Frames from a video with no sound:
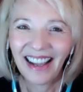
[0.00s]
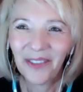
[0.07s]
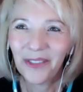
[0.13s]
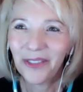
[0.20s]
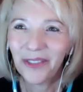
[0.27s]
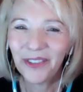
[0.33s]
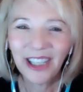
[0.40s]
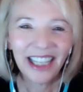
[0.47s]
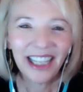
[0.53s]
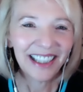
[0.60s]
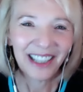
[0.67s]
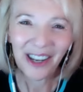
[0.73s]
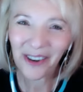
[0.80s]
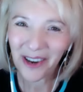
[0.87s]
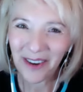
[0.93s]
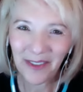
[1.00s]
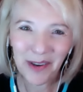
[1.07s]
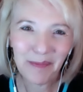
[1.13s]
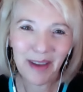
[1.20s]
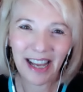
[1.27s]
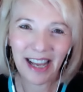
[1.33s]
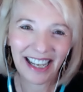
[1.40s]
Well, hello,
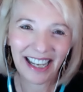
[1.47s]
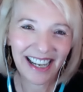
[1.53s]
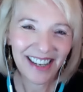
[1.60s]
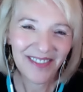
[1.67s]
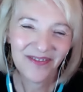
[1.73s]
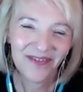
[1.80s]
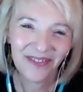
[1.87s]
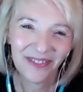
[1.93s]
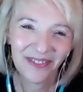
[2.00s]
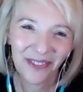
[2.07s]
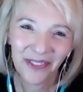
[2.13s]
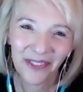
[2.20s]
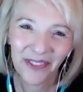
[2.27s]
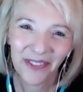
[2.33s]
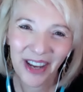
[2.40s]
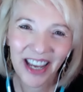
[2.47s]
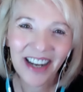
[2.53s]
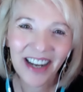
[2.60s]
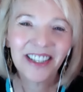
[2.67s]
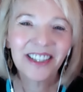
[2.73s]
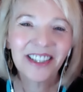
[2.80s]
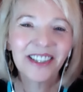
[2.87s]
everybody. We
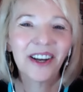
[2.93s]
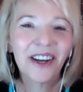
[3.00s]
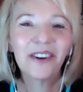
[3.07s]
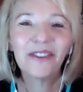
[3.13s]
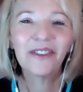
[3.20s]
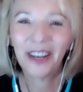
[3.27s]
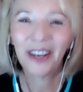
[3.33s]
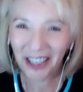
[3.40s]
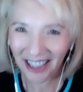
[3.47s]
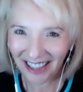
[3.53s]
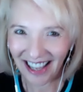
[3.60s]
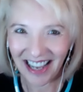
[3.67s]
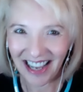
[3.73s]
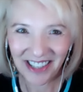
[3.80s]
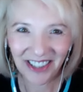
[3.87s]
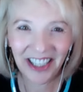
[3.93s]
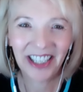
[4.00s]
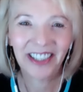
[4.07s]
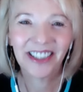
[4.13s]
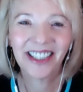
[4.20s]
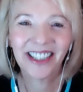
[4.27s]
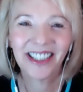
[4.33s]
are so very glad you're
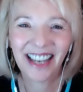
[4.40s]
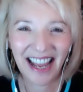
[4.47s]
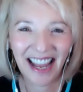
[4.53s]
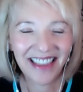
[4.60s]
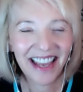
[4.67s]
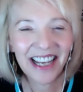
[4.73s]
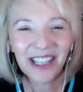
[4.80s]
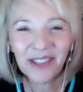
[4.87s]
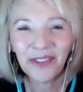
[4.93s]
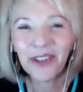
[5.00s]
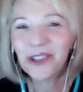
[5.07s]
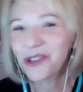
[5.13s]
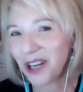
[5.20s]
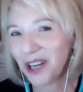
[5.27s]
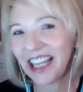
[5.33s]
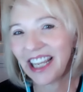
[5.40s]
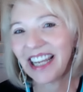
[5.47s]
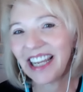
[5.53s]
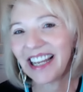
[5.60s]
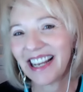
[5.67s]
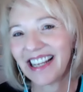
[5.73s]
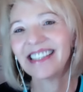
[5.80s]
here today. Thanks for joining
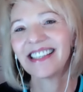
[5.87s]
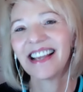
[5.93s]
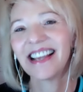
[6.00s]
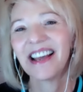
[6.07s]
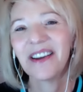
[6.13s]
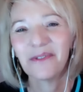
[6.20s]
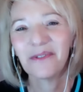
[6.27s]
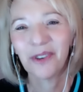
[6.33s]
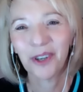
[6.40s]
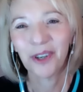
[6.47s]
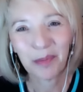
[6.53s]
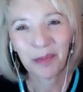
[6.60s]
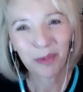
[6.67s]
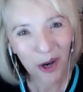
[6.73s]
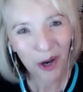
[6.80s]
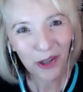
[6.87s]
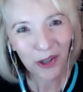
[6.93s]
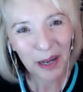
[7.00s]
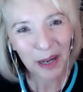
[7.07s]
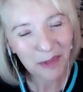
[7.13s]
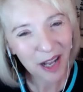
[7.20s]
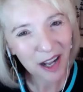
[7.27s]
us for our
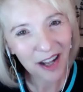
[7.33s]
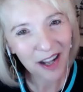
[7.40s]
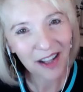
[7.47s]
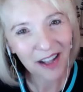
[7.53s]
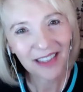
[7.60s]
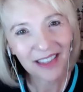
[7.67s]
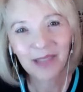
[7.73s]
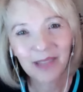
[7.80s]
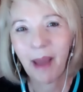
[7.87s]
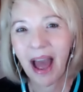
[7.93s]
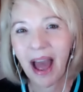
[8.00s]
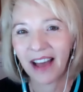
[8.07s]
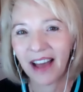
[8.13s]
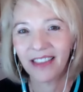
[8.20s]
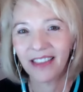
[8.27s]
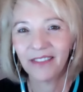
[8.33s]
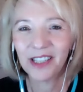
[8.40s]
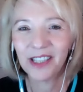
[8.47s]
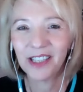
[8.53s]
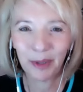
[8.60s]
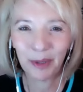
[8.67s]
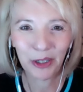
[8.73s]
program called The Path of a
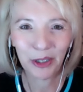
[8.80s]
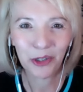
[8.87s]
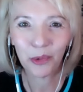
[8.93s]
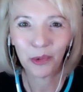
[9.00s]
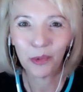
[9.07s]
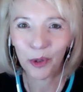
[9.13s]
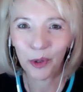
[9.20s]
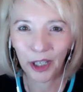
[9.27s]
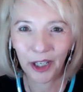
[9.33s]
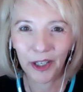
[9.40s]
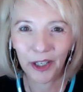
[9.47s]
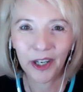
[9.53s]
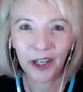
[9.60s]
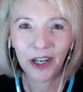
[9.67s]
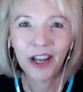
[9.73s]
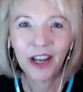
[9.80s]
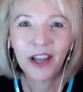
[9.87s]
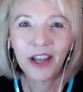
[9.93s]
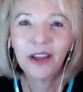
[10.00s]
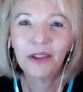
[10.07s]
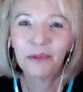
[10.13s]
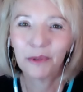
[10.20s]
Spiritual Warrior
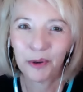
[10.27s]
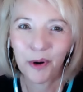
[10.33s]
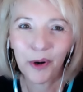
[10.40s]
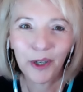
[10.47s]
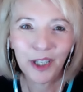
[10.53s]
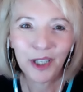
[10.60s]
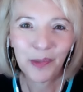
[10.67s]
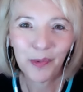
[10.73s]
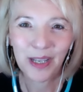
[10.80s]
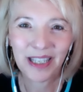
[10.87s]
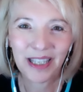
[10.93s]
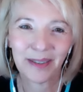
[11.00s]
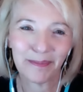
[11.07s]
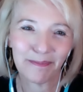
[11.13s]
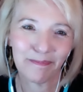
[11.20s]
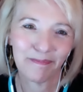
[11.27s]
through Horse Wisdom.